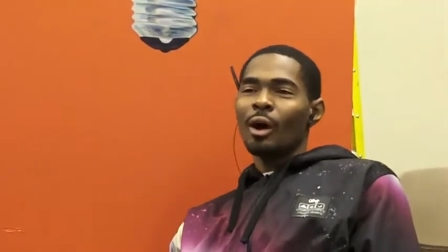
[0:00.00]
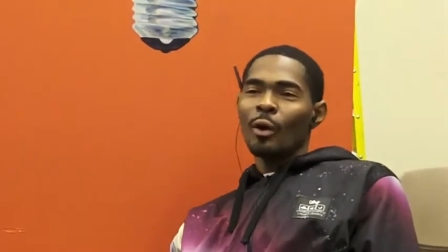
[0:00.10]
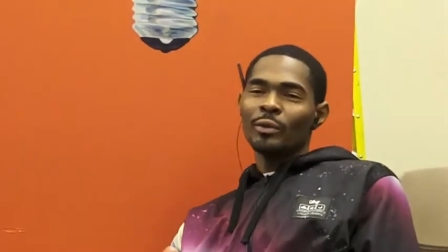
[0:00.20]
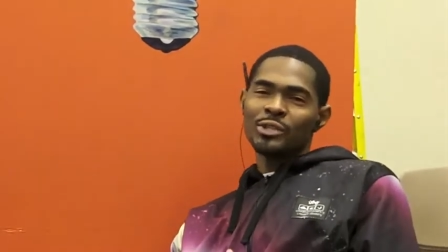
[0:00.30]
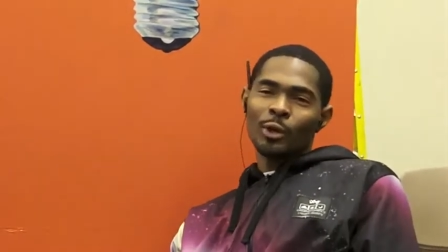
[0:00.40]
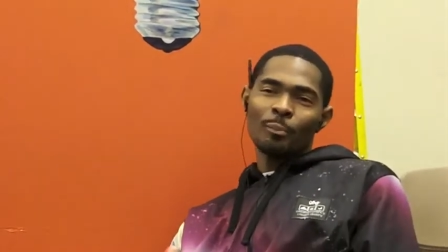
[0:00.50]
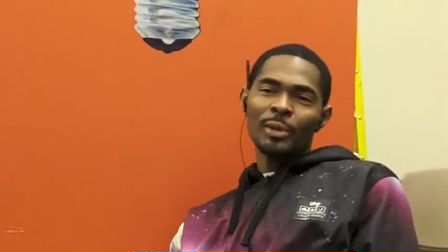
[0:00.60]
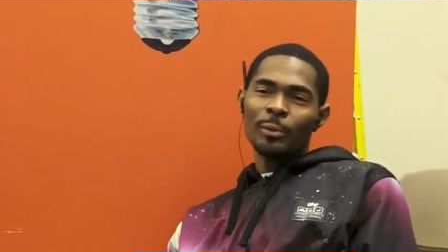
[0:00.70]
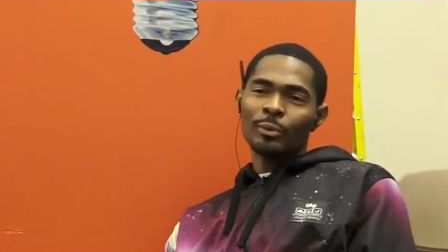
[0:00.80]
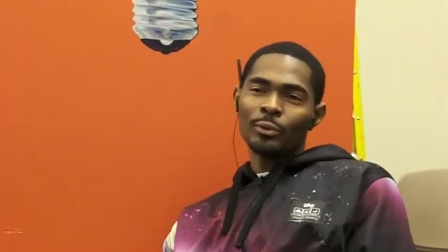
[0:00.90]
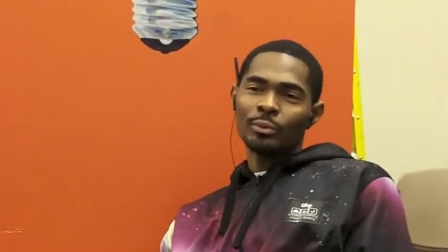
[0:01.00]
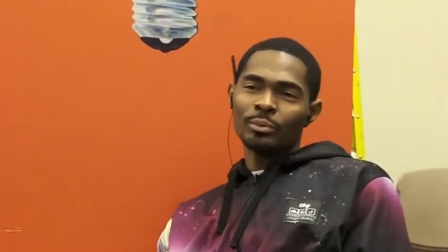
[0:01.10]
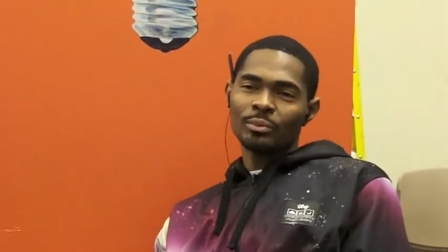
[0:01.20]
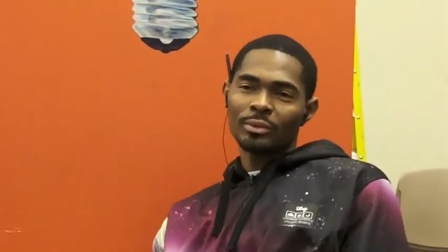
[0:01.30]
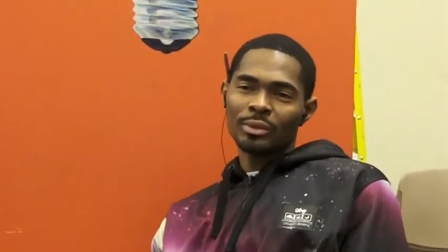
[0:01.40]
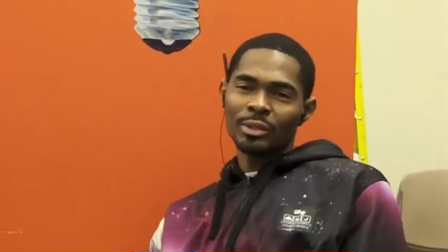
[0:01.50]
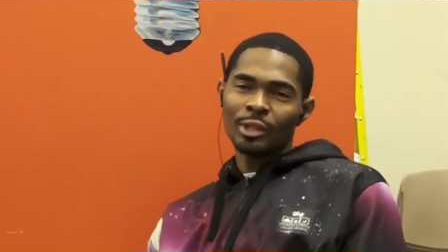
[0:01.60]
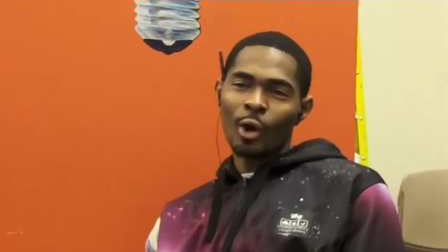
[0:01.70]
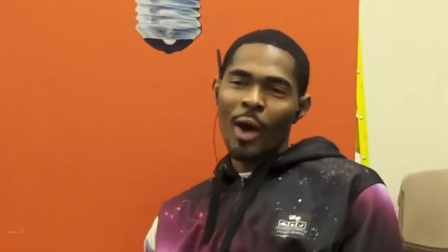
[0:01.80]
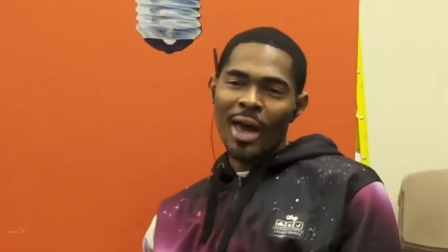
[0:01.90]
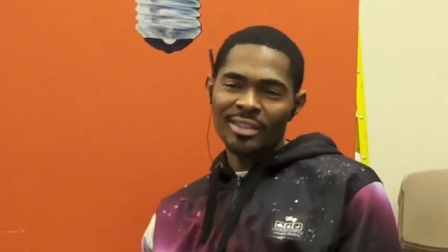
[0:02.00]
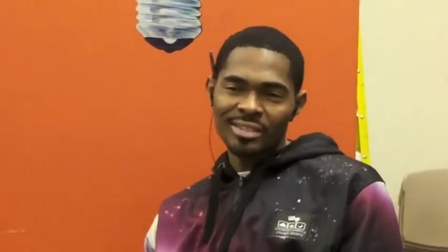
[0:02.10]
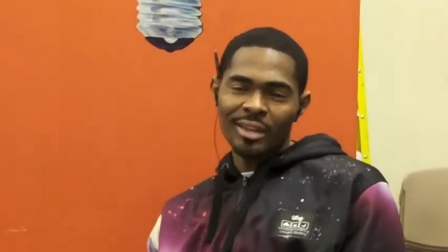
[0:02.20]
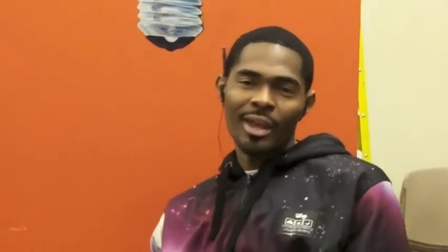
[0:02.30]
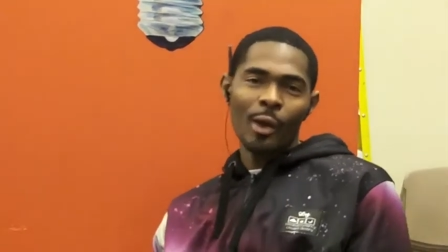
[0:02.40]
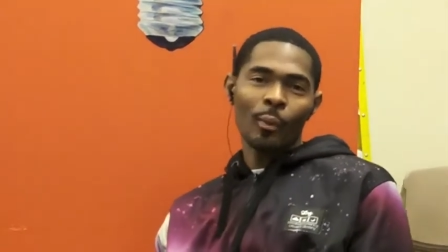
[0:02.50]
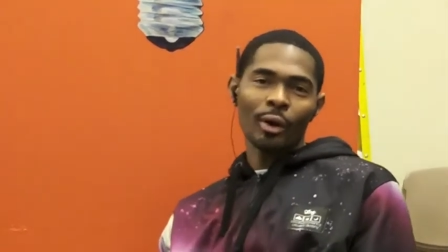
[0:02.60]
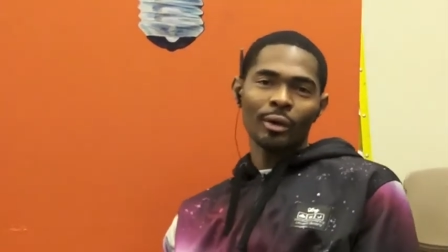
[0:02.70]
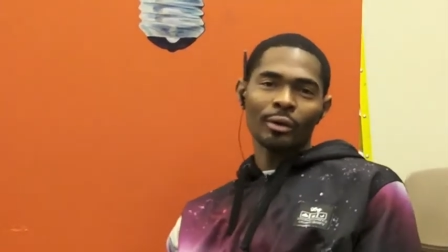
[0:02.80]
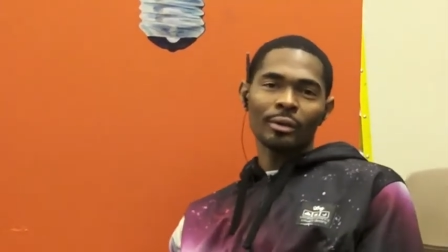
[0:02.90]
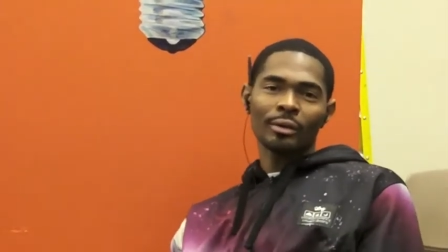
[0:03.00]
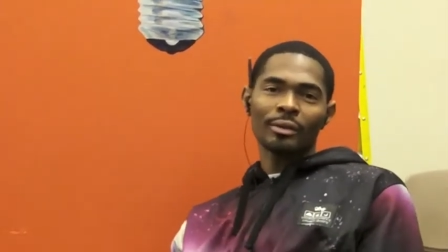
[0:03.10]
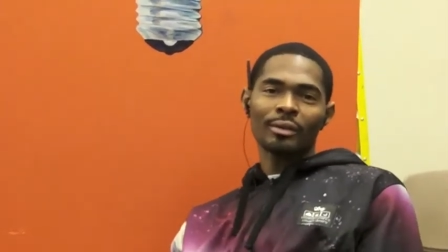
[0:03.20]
Only certain people know how to say that word.